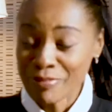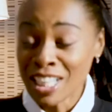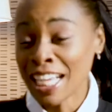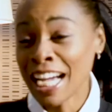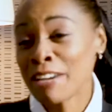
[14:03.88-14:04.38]

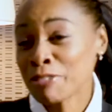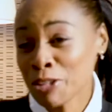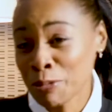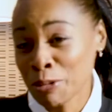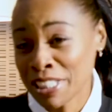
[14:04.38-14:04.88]
I have to
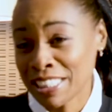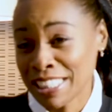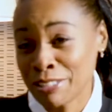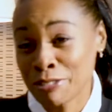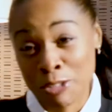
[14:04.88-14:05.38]
throw this
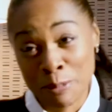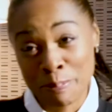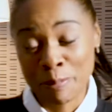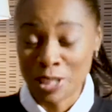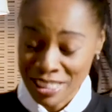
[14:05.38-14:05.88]
in for
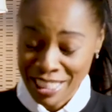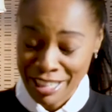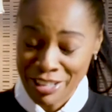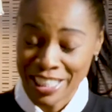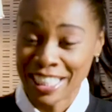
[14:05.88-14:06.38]

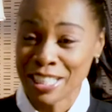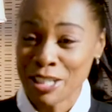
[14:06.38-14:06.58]
posterity.